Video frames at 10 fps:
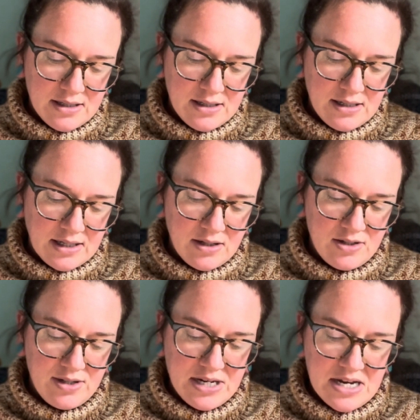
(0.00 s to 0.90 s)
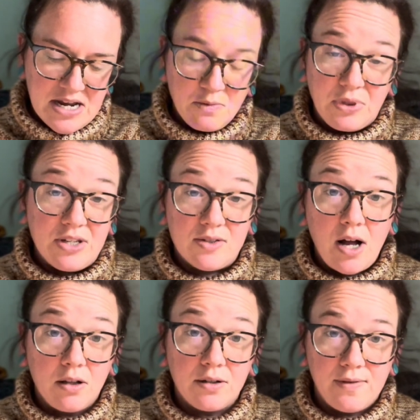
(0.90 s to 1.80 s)
I could knit with this
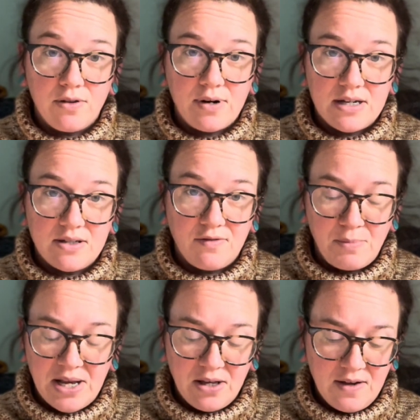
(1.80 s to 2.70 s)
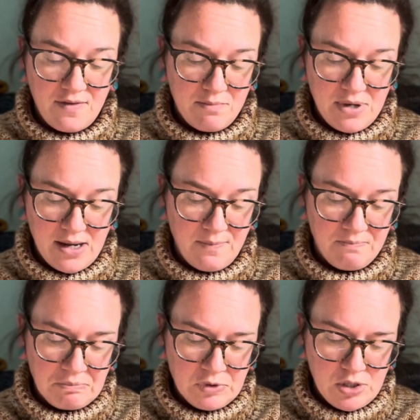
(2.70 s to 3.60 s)
color for the rest of my life and be
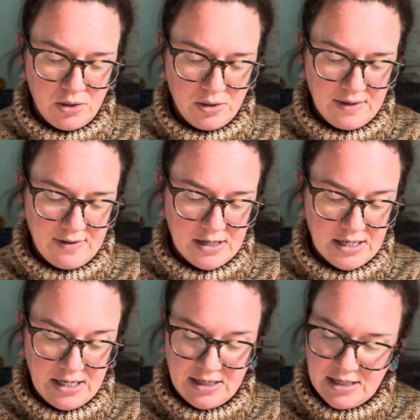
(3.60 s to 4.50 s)
totally fine.